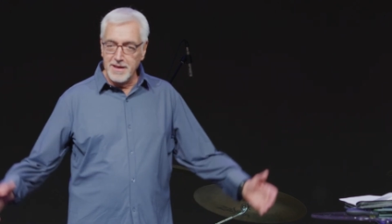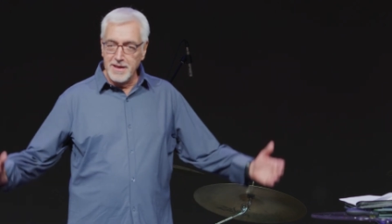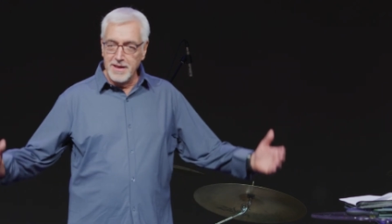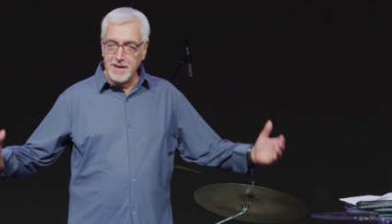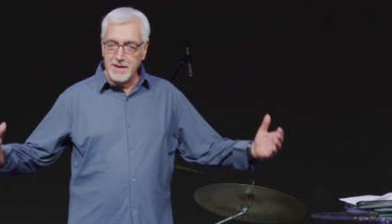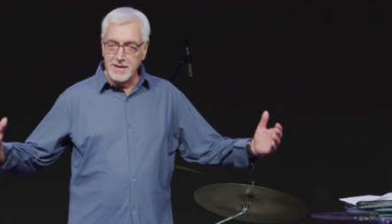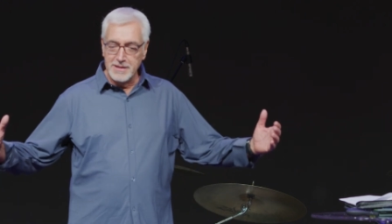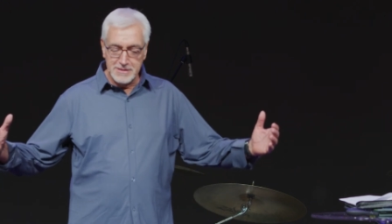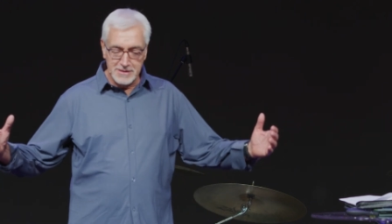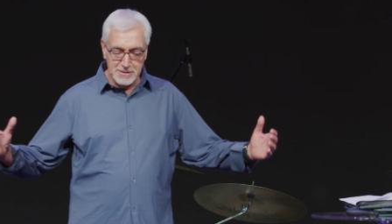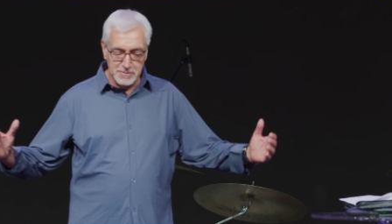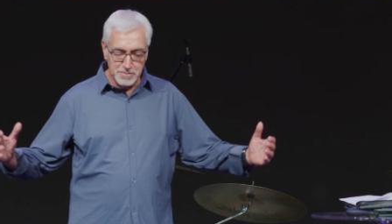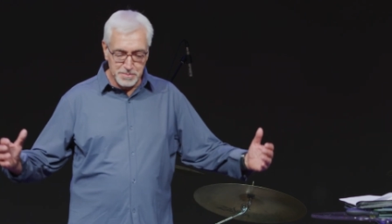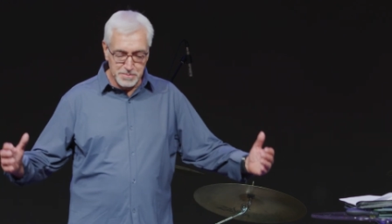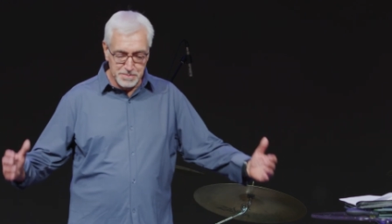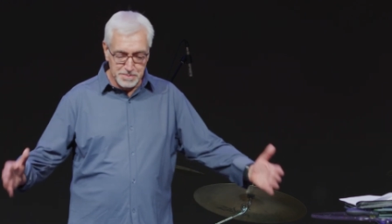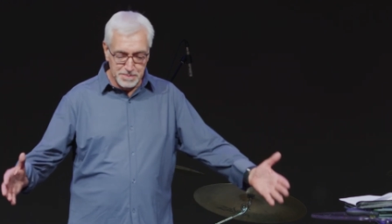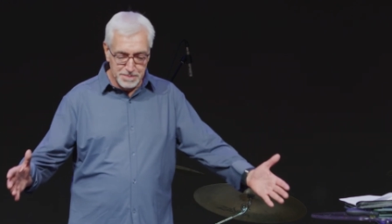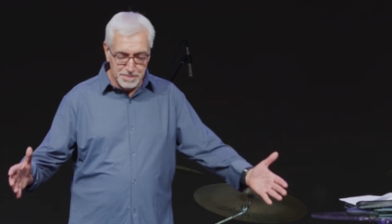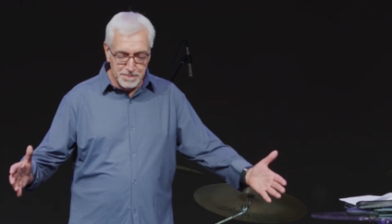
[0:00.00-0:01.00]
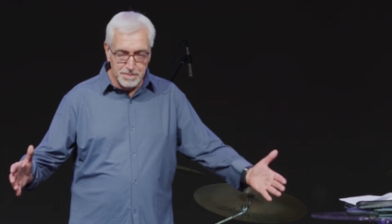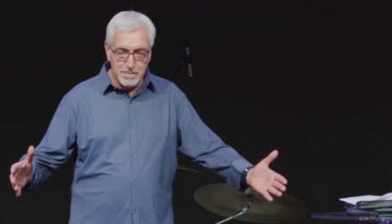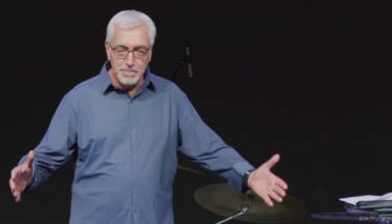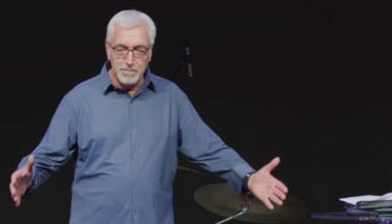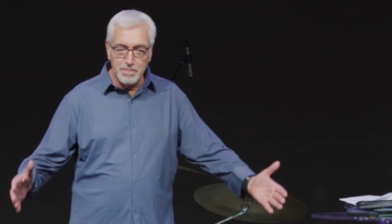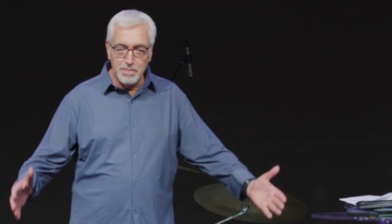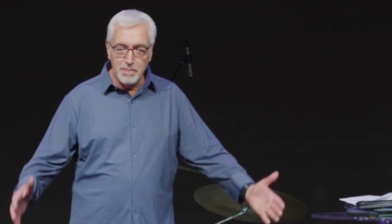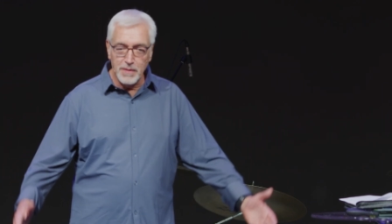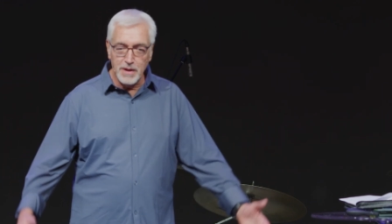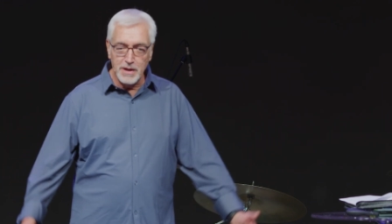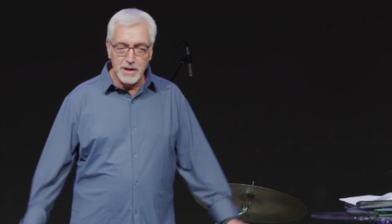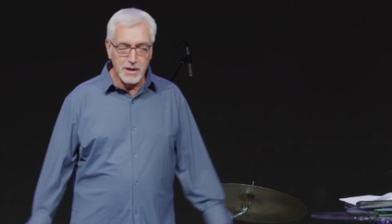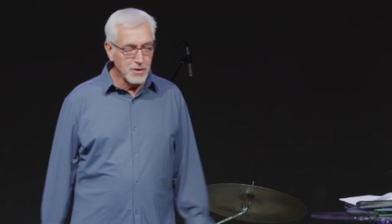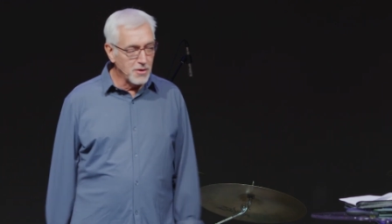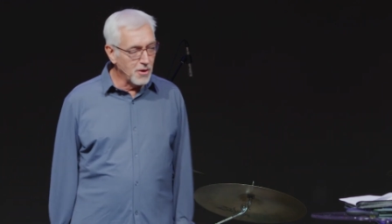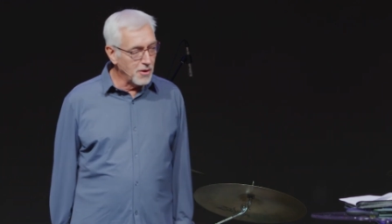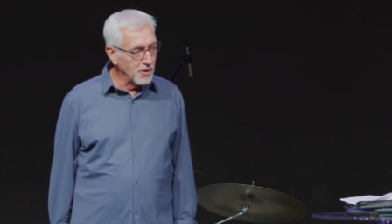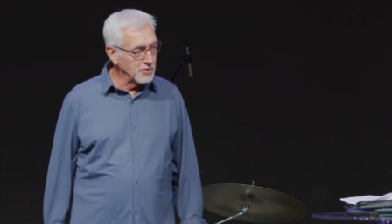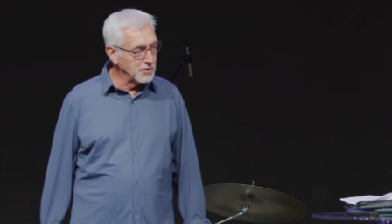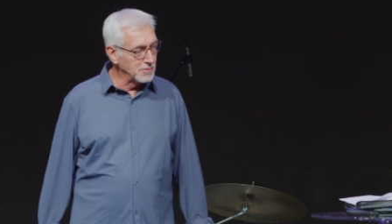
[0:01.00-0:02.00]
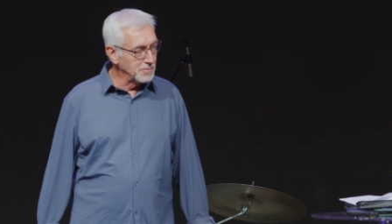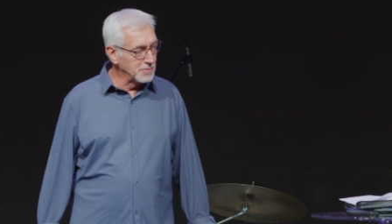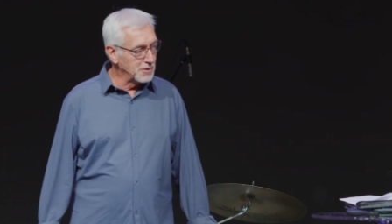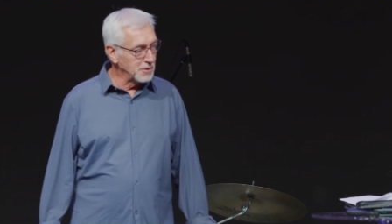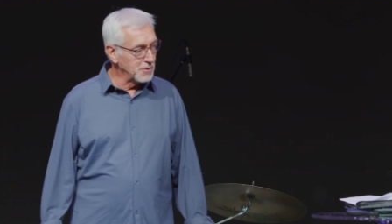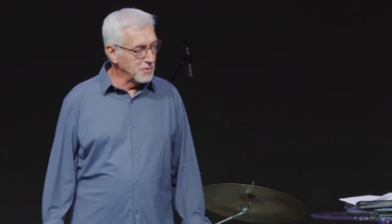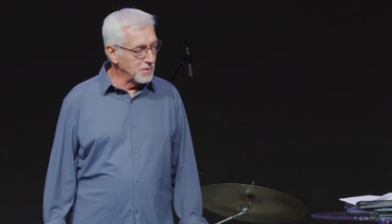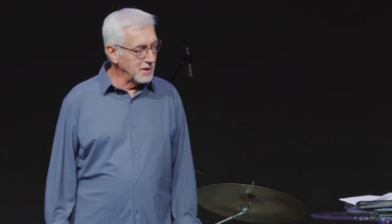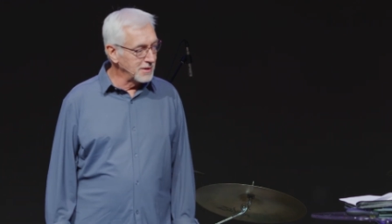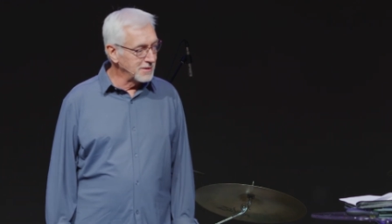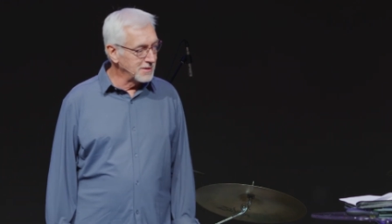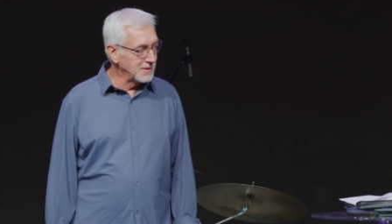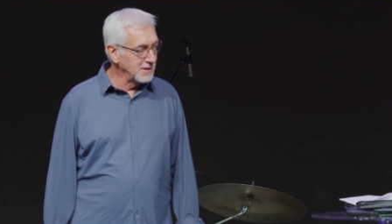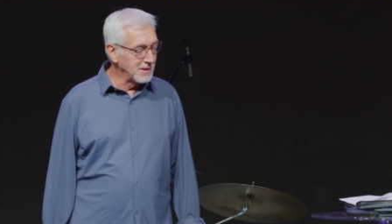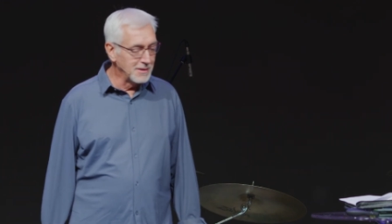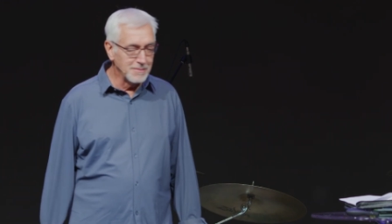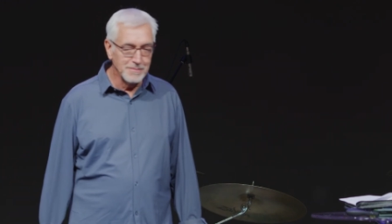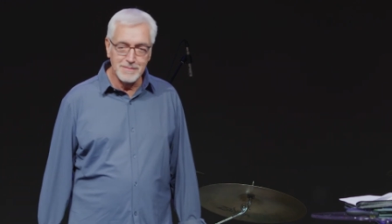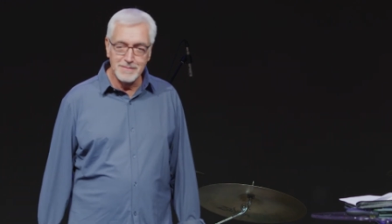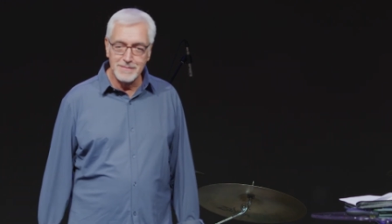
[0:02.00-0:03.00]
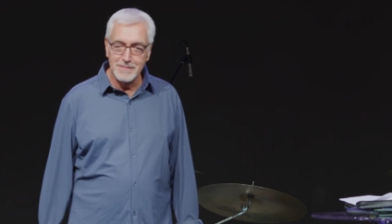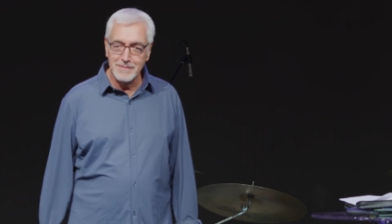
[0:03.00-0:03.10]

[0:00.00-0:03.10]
And he said, and he calls him to the right team.